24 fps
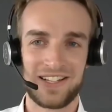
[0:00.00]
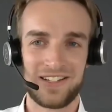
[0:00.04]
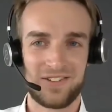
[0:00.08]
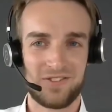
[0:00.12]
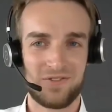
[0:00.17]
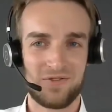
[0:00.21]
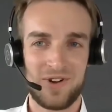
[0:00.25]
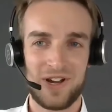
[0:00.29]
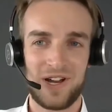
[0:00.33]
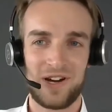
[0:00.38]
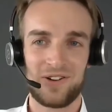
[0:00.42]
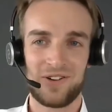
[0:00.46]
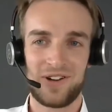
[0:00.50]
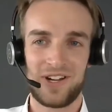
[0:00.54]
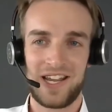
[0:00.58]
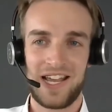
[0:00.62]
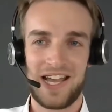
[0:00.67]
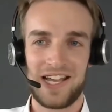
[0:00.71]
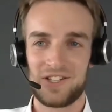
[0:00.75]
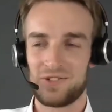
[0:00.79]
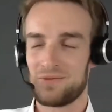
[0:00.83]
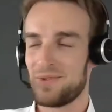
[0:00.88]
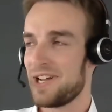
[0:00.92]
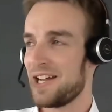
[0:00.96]
We only,
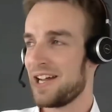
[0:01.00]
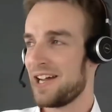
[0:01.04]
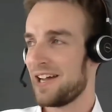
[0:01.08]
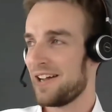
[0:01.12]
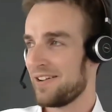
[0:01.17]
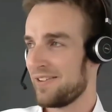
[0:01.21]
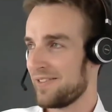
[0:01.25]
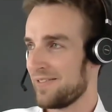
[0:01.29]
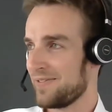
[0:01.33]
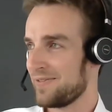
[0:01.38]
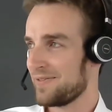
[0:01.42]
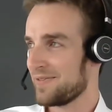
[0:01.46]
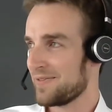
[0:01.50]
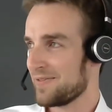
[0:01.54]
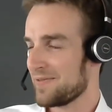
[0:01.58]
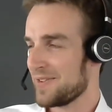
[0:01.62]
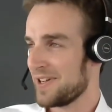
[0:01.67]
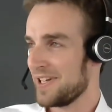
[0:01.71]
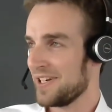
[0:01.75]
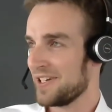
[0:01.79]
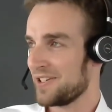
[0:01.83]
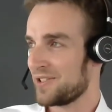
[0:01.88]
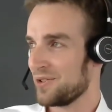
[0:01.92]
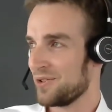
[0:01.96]
as we are
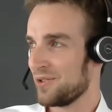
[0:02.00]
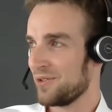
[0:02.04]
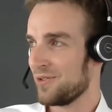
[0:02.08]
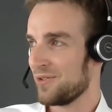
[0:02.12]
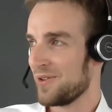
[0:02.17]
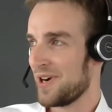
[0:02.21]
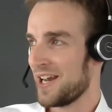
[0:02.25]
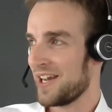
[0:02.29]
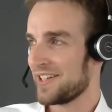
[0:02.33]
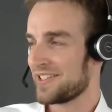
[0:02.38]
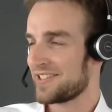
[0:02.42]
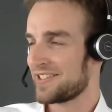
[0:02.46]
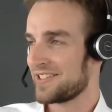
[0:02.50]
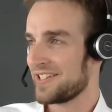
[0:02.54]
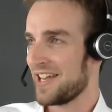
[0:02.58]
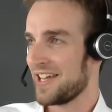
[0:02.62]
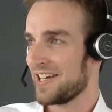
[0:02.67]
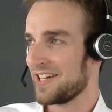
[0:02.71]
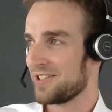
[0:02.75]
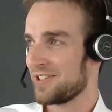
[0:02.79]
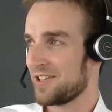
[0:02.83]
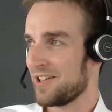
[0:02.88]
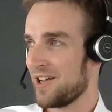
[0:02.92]
into, as I said,